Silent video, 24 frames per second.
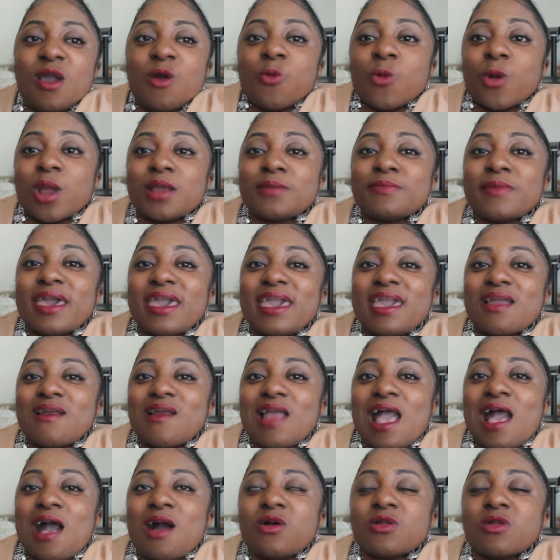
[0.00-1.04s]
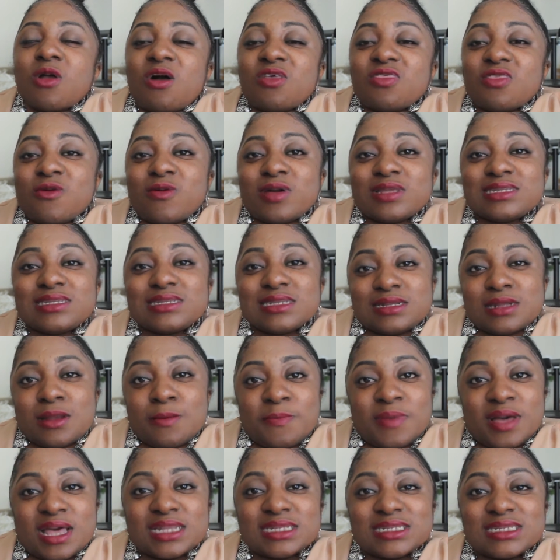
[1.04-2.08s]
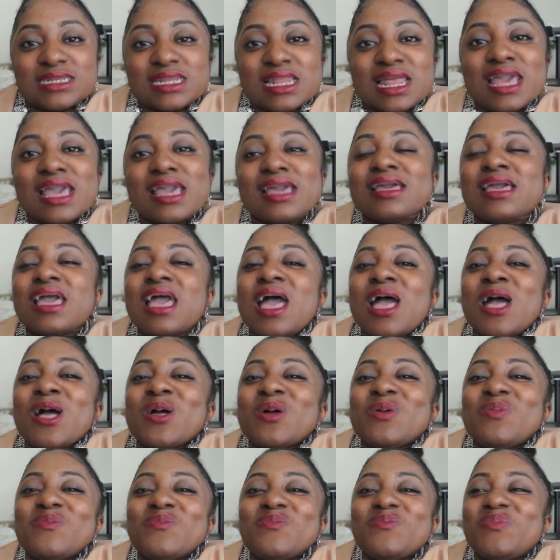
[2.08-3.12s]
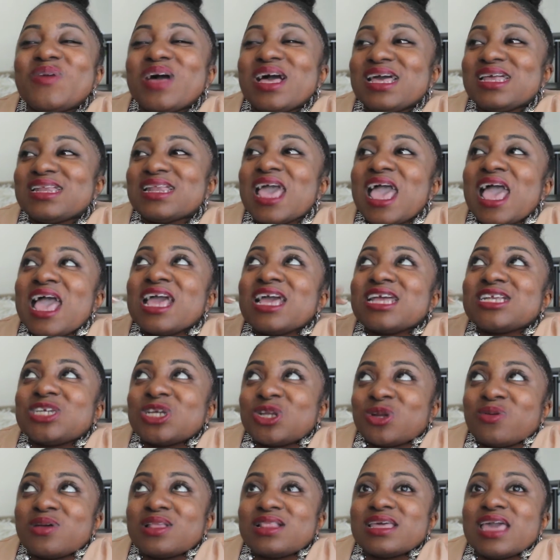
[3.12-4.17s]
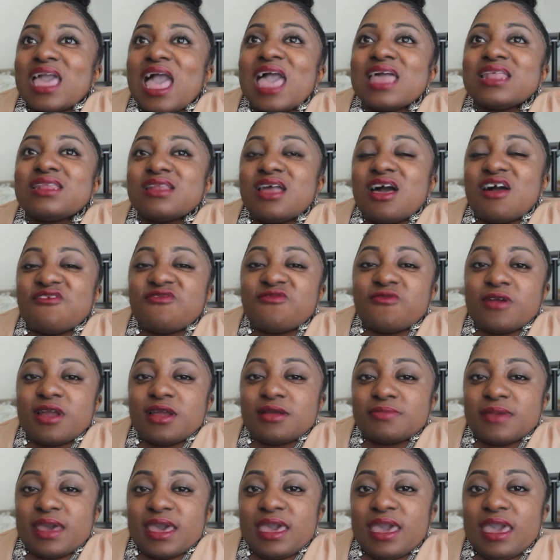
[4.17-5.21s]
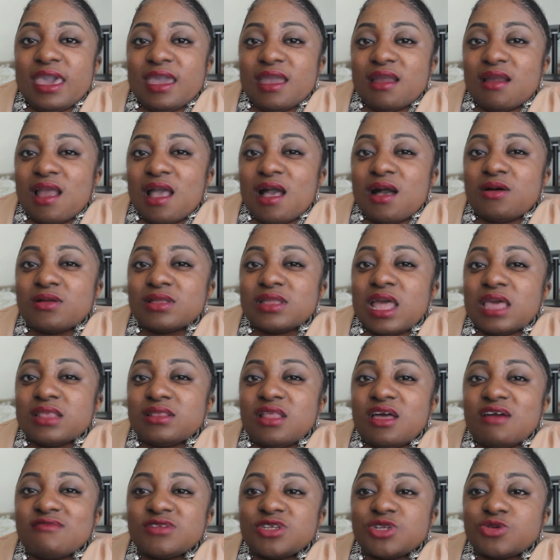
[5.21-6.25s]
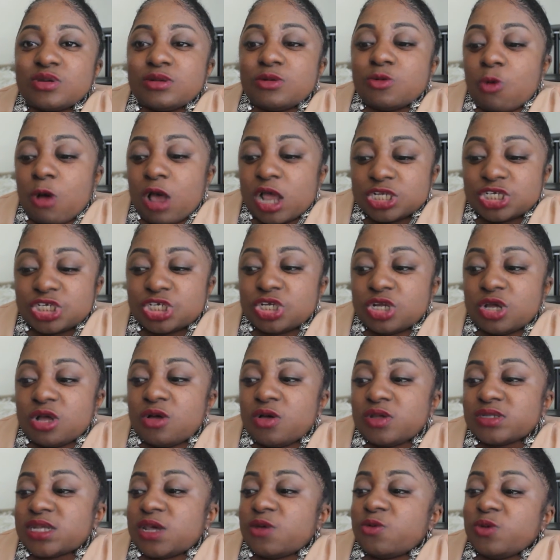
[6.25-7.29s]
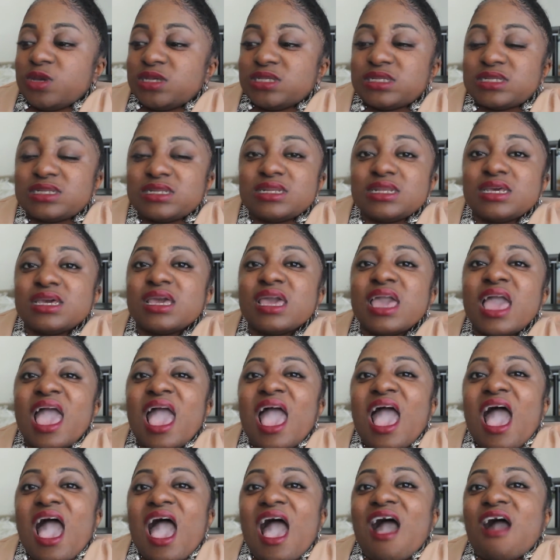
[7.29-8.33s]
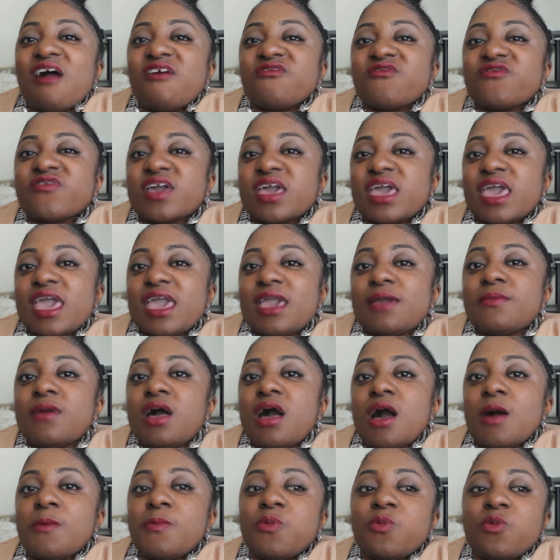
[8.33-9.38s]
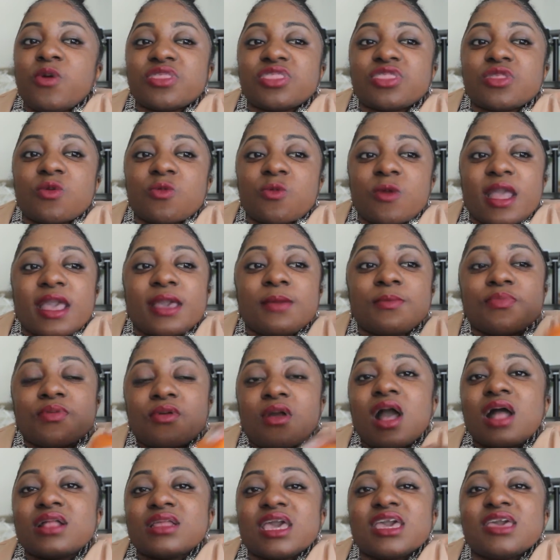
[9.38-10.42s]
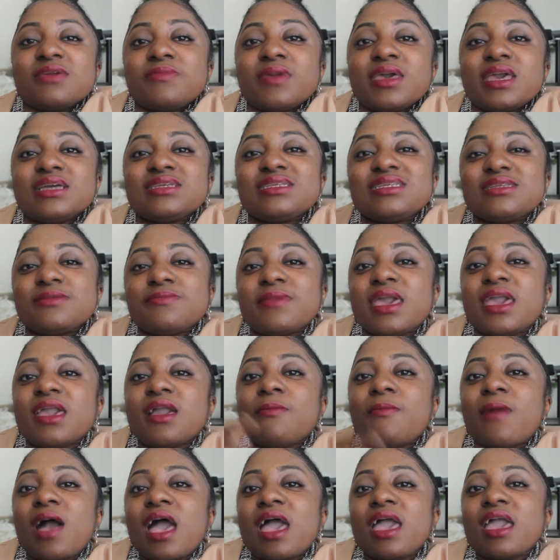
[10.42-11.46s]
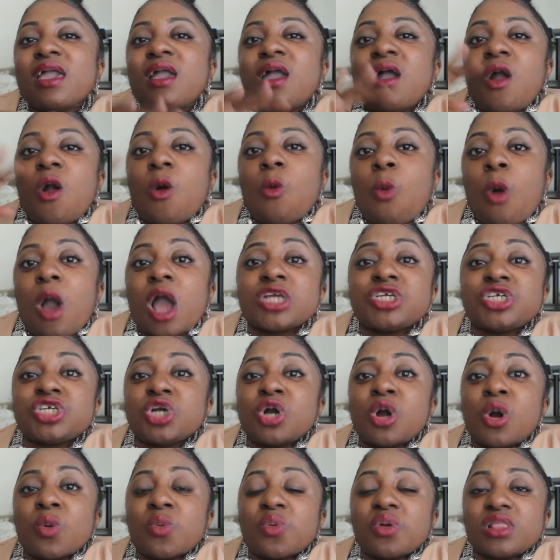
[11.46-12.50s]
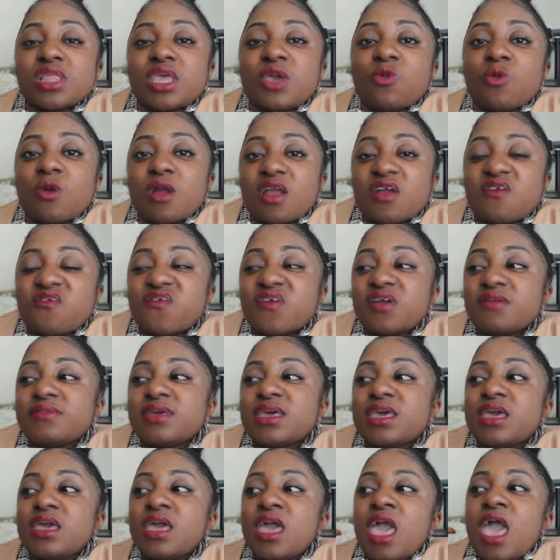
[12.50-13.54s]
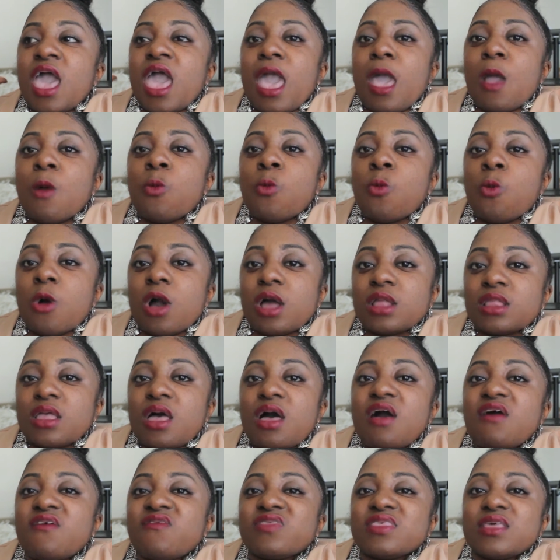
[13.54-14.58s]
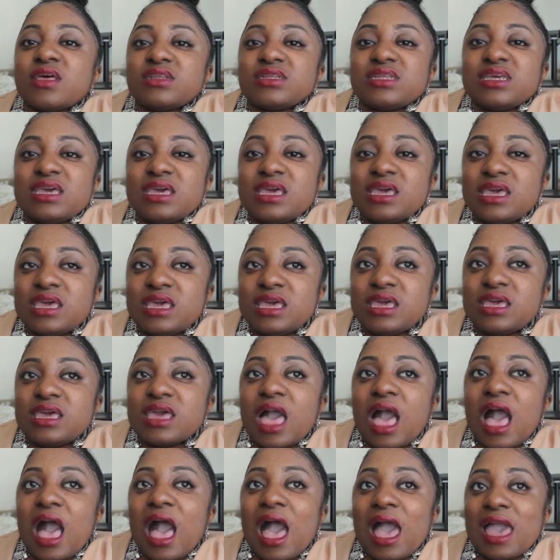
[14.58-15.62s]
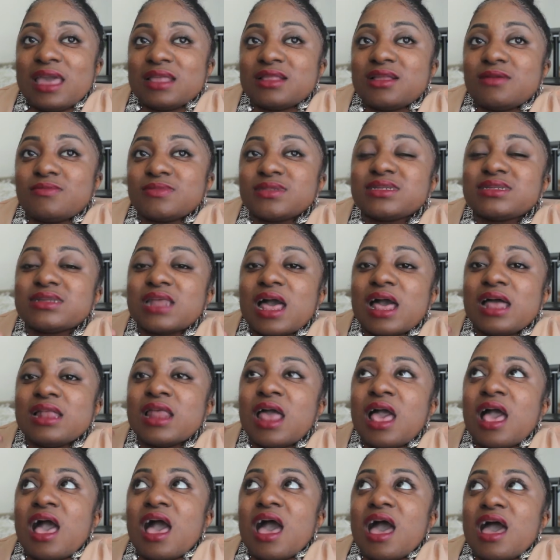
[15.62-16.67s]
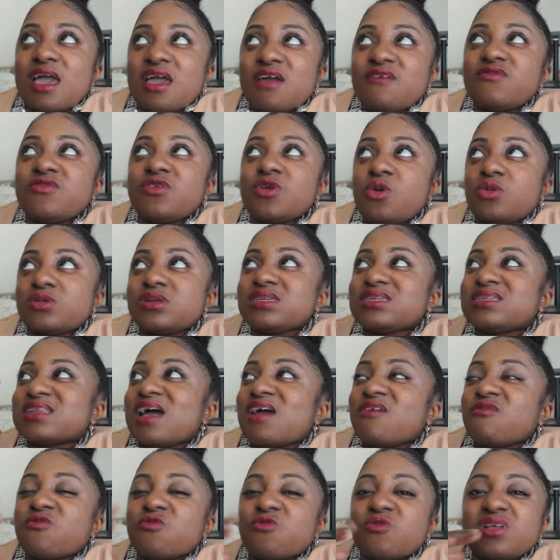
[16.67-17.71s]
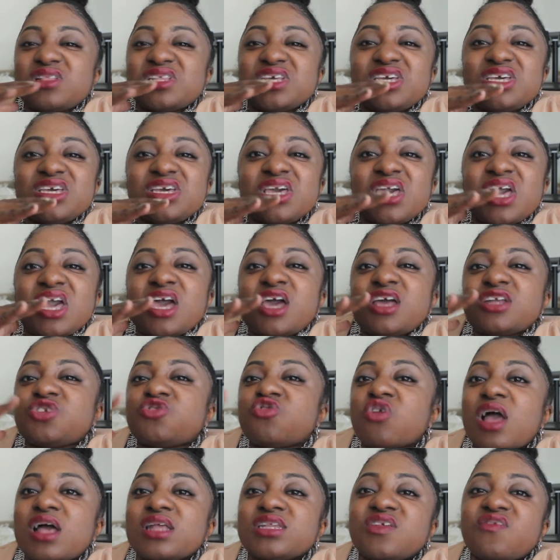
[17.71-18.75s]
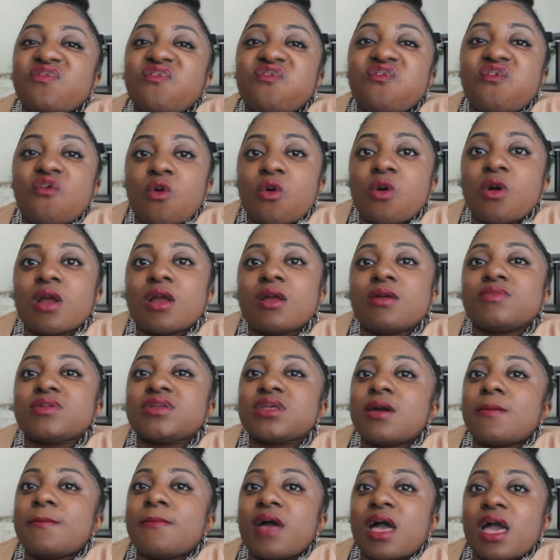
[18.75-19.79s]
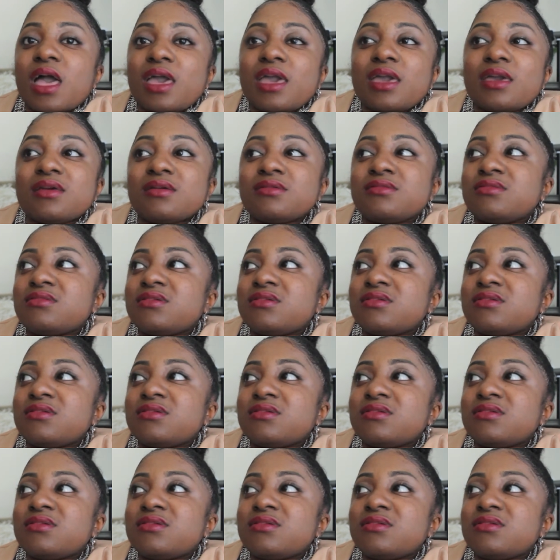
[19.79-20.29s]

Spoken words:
wearing my hair out, although it's in a bun today. But generally, I love wearing my hair out. I love doing wash and goes. I recently have came up with the right product mix to make my wash and go really work for me. And one of the key items that I have noticed that have really transformed my